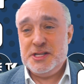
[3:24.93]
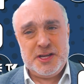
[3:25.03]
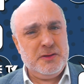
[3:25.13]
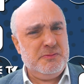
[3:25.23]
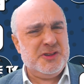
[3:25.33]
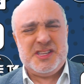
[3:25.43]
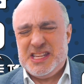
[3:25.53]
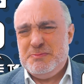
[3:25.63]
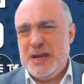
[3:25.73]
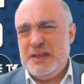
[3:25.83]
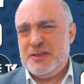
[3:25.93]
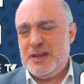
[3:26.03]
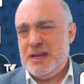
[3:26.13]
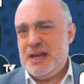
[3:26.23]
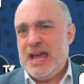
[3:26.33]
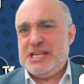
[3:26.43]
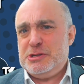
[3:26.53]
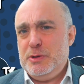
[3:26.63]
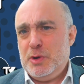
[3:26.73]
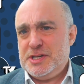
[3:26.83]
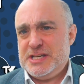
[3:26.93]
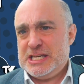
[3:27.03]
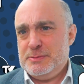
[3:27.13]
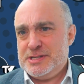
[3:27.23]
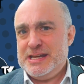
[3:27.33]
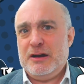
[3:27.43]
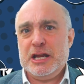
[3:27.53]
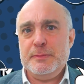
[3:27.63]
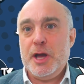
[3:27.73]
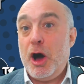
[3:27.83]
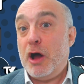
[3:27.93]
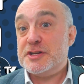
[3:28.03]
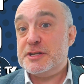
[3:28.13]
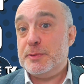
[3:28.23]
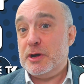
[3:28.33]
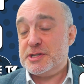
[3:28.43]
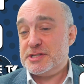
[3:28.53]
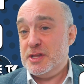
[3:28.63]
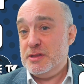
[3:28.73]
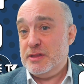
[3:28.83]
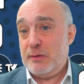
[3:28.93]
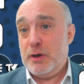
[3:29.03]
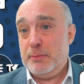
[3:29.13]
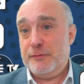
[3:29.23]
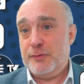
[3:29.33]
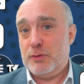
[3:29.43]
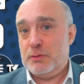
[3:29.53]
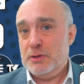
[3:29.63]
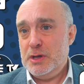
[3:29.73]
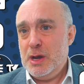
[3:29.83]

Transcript: So, does this mean that SQE1 assessments are now going to be harder to pass than they were before?